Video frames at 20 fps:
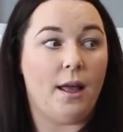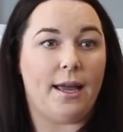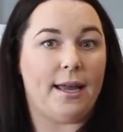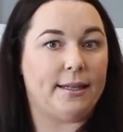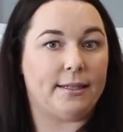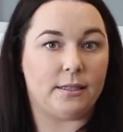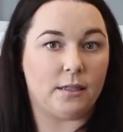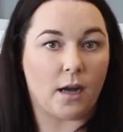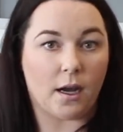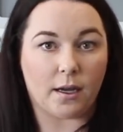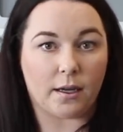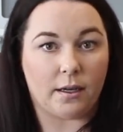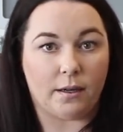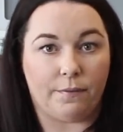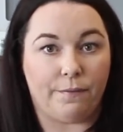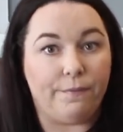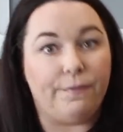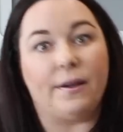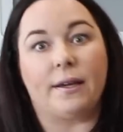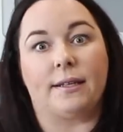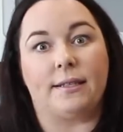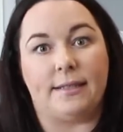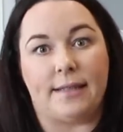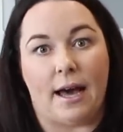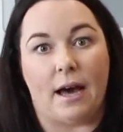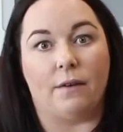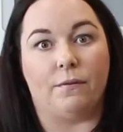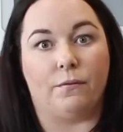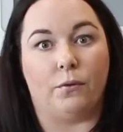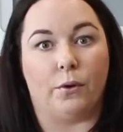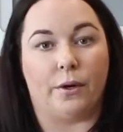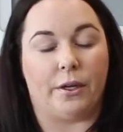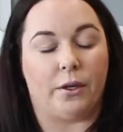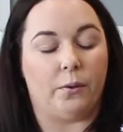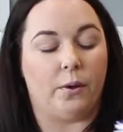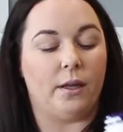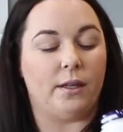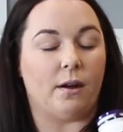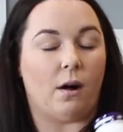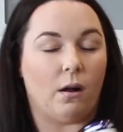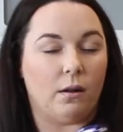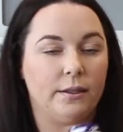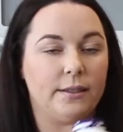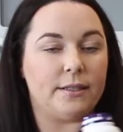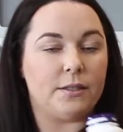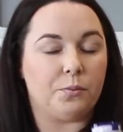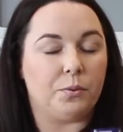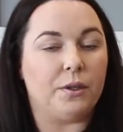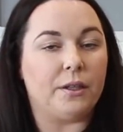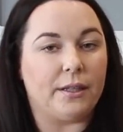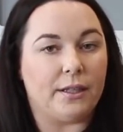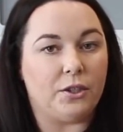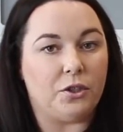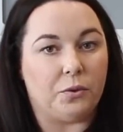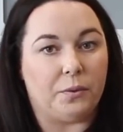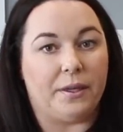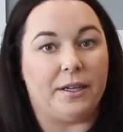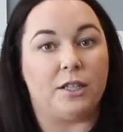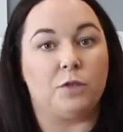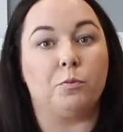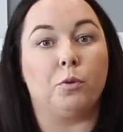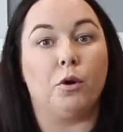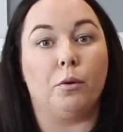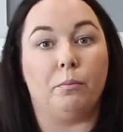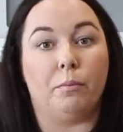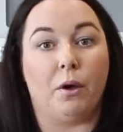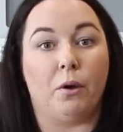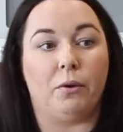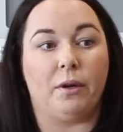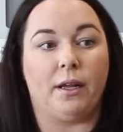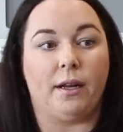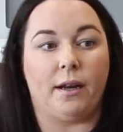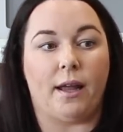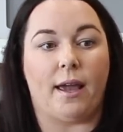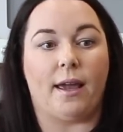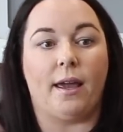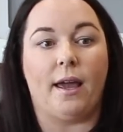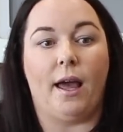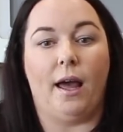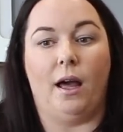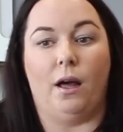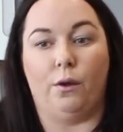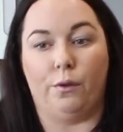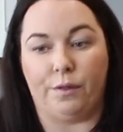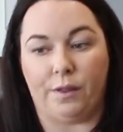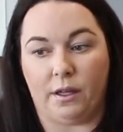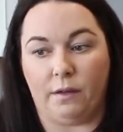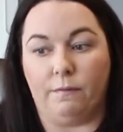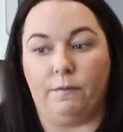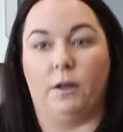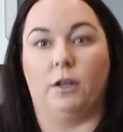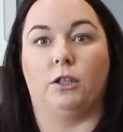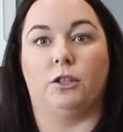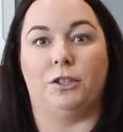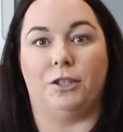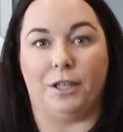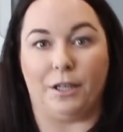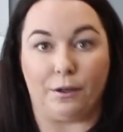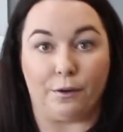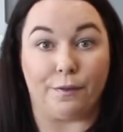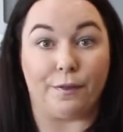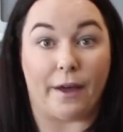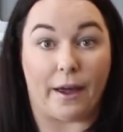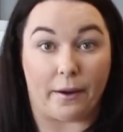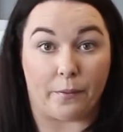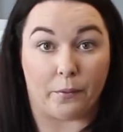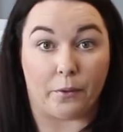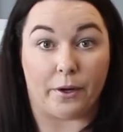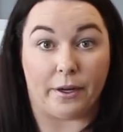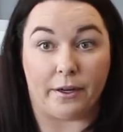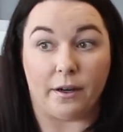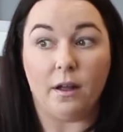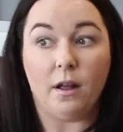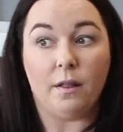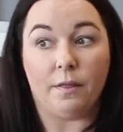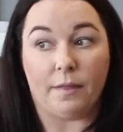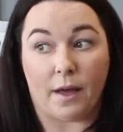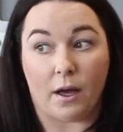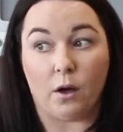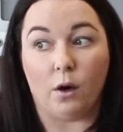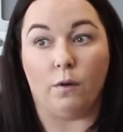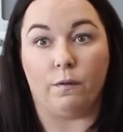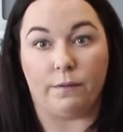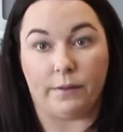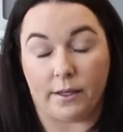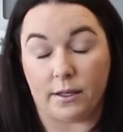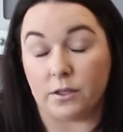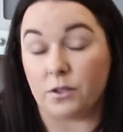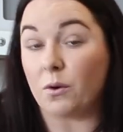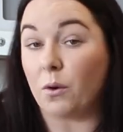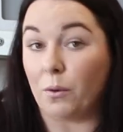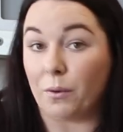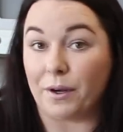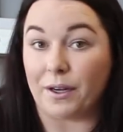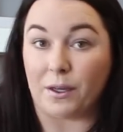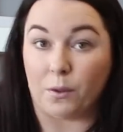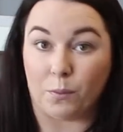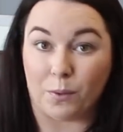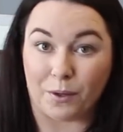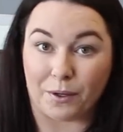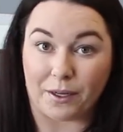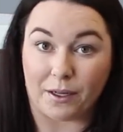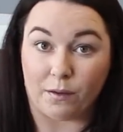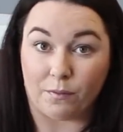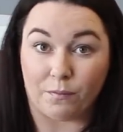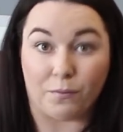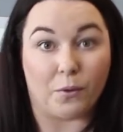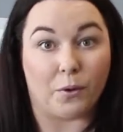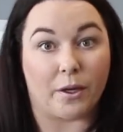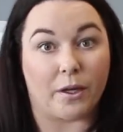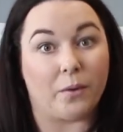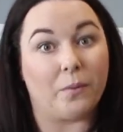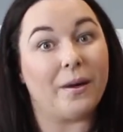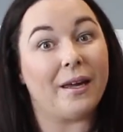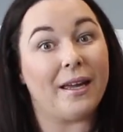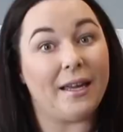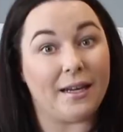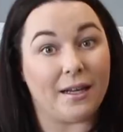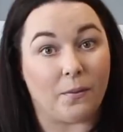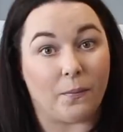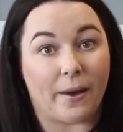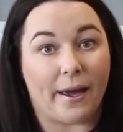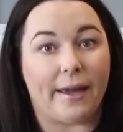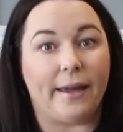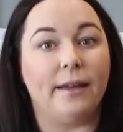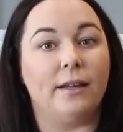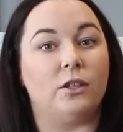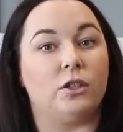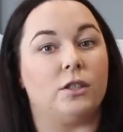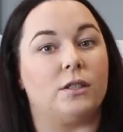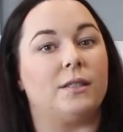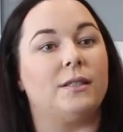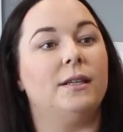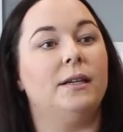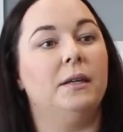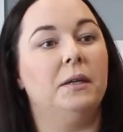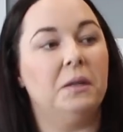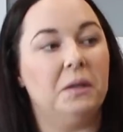it's not going to fix that for you. All it's really doing is promoting a healthy functioning thyroid that hopefully is already working for you anyway. Just